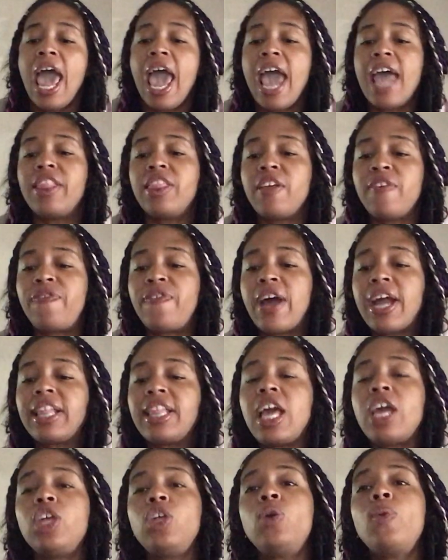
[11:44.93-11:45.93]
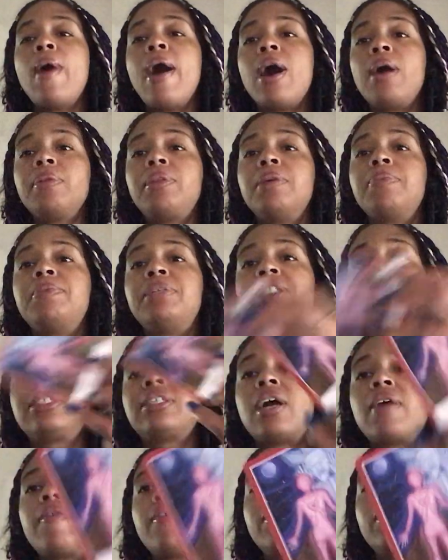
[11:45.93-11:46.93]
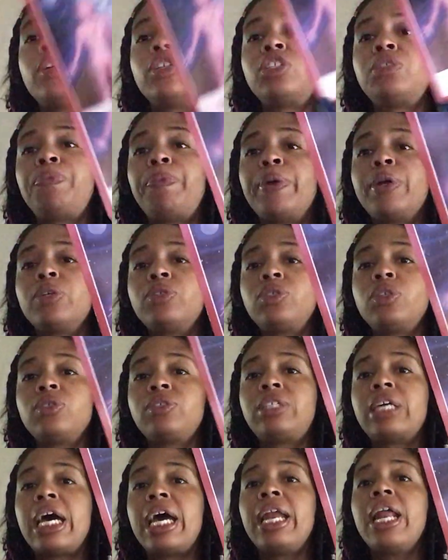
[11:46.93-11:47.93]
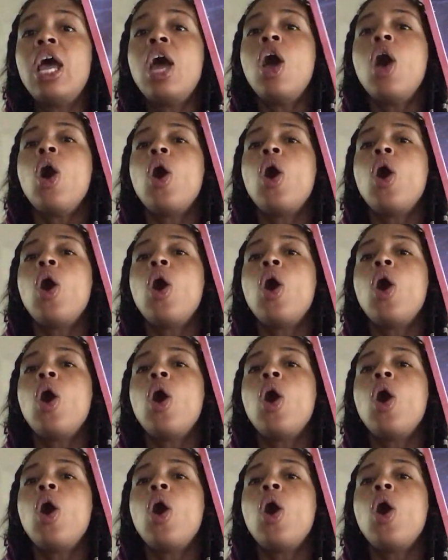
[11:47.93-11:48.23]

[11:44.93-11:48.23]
And the fact that you helped them discover their spiritual side,